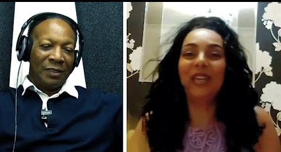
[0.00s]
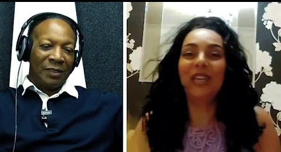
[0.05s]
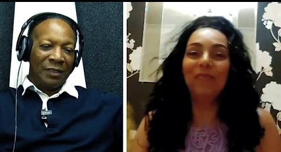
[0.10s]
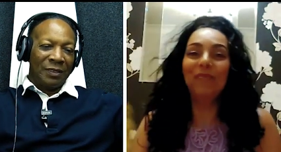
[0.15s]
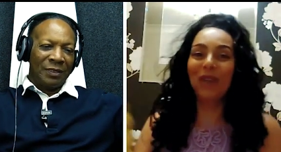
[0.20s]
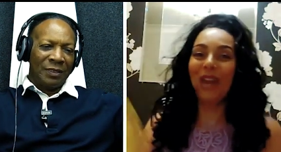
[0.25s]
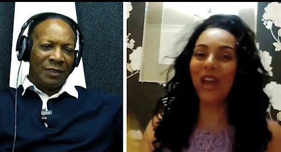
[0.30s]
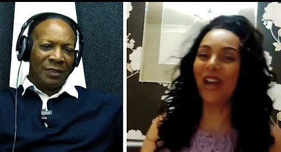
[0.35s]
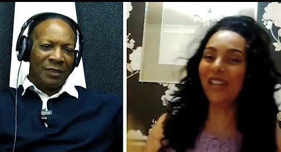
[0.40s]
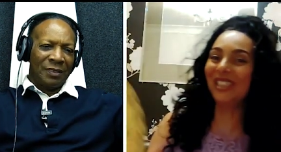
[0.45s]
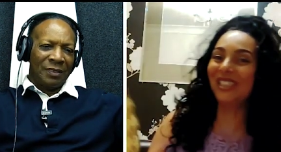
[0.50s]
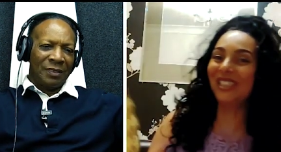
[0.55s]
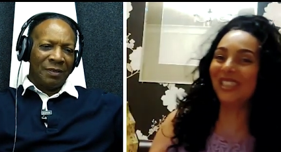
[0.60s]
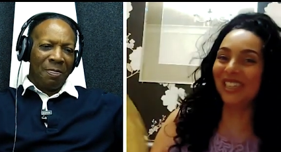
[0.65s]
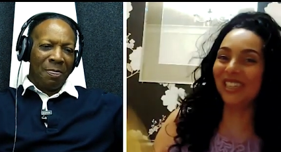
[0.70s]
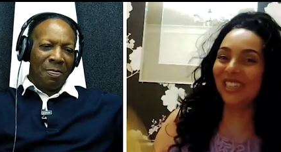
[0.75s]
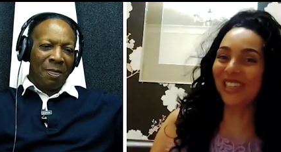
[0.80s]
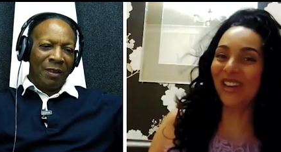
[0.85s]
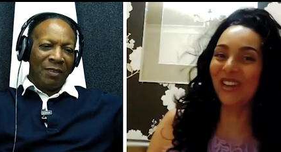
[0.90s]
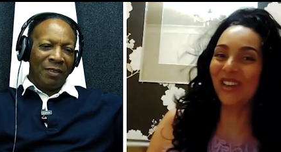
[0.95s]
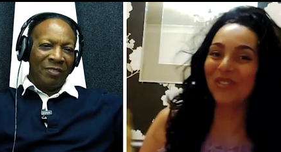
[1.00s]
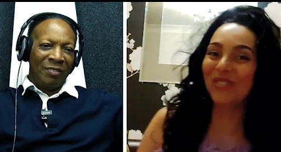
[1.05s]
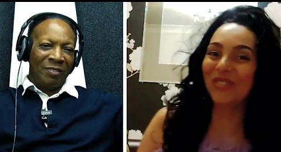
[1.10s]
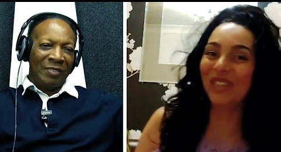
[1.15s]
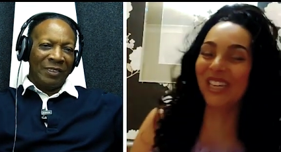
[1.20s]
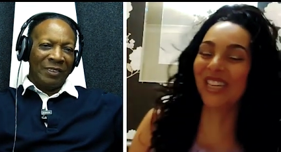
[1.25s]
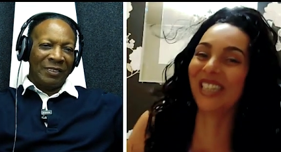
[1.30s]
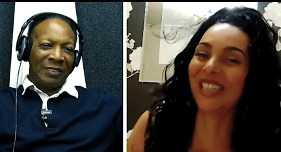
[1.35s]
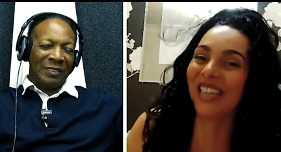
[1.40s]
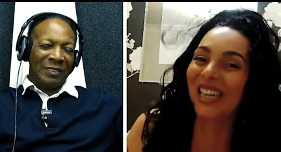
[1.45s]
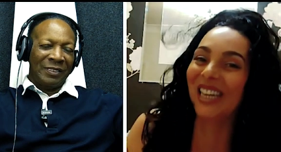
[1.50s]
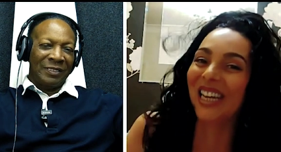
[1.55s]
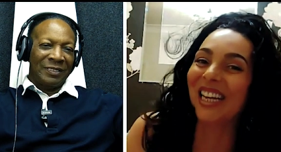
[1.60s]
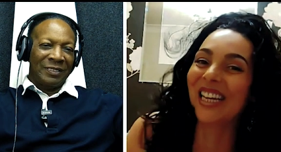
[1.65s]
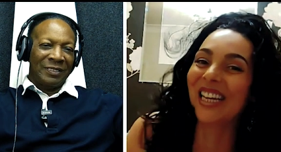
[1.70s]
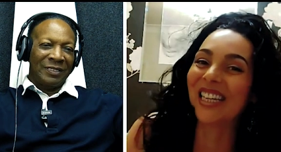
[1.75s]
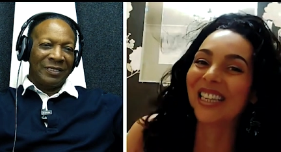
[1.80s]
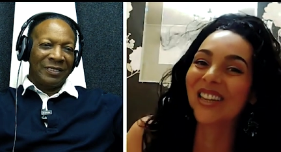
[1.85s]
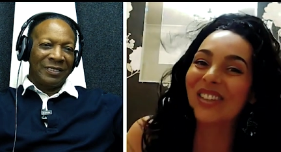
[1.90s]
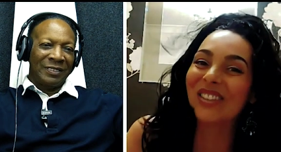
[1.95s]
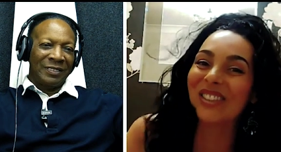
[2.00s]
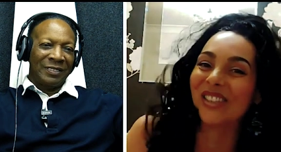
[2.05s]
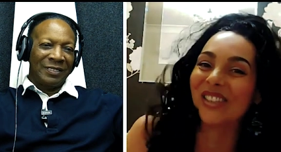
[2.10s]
Speaker 1: eighty plus. You know what I mean?